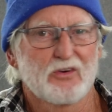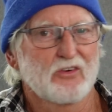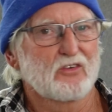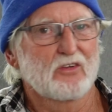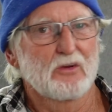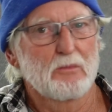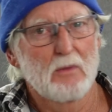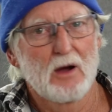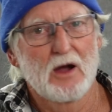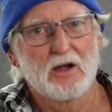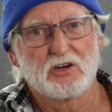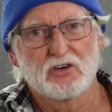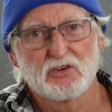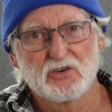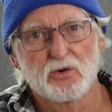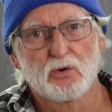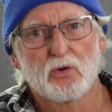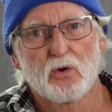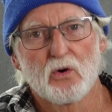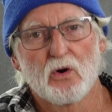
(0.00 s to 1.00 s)
just to make
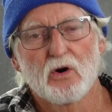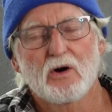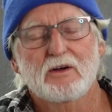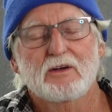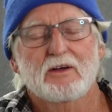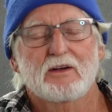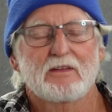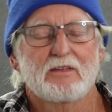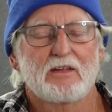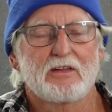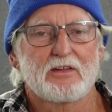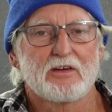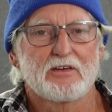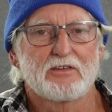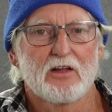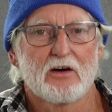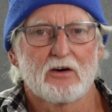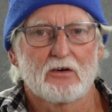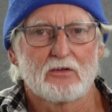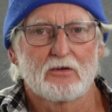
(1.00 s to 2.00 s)
sure that
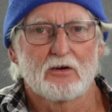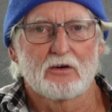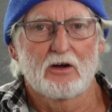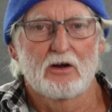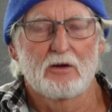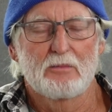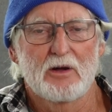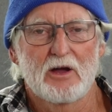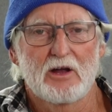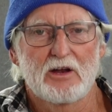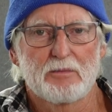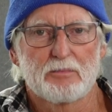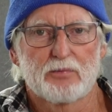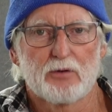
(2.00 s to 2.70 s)
there's not, not going to be any